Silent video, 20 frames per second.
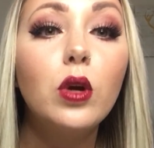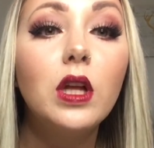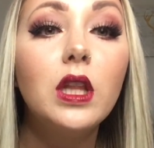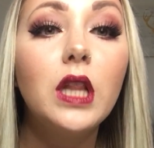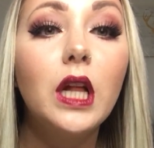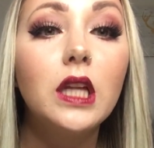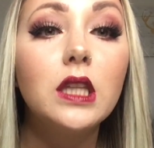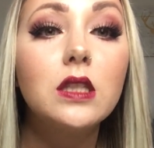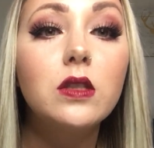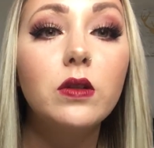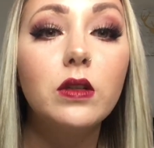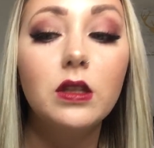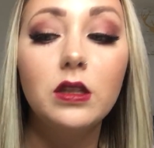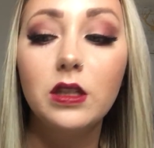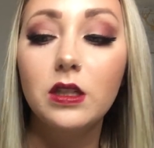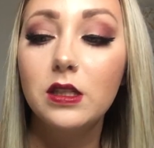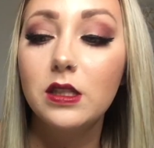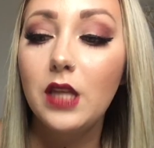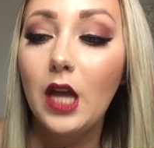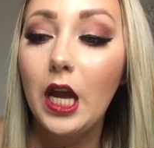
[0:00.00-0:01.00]
and that's what it
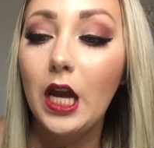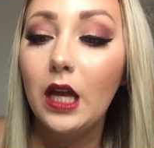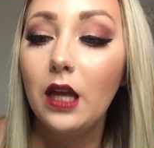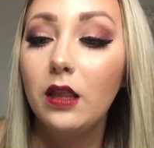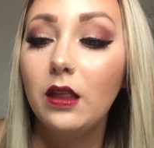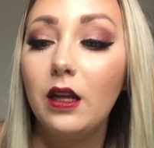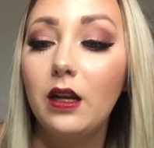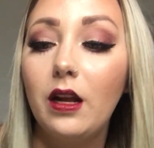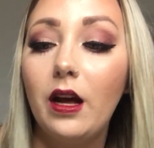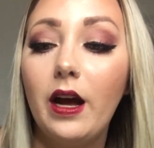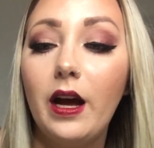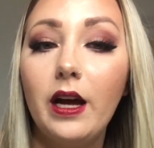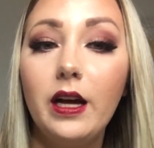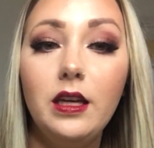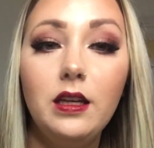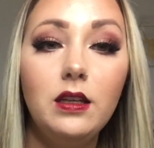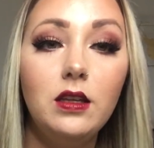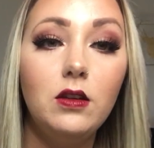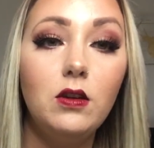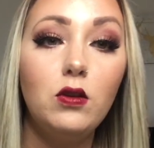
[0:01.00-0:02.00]
looks like. And then I
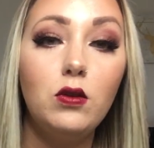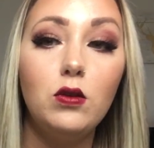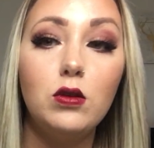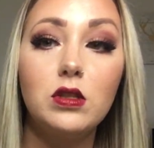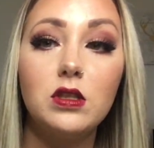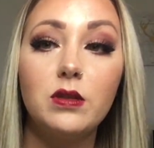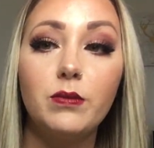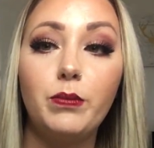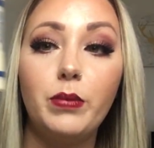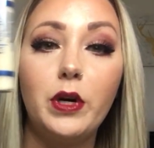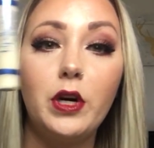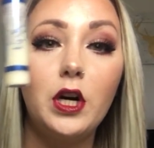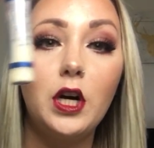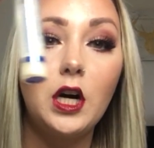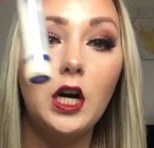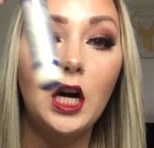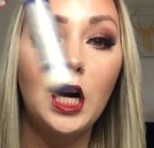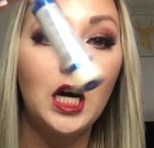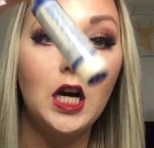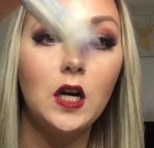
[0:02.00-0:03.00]
use
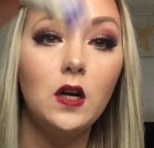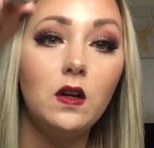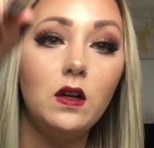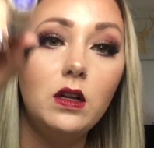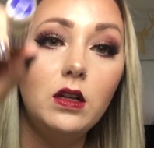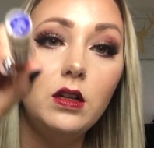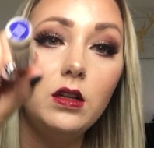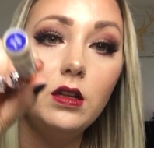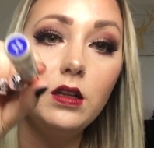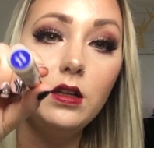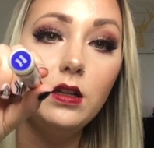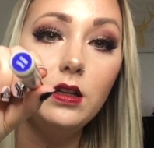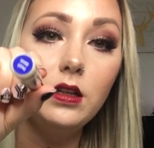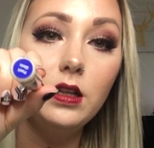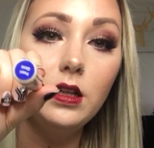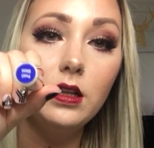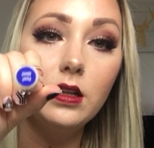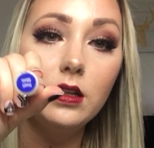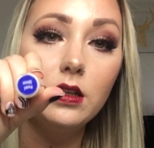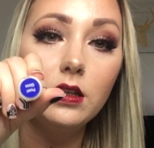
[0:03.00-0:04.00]
pearl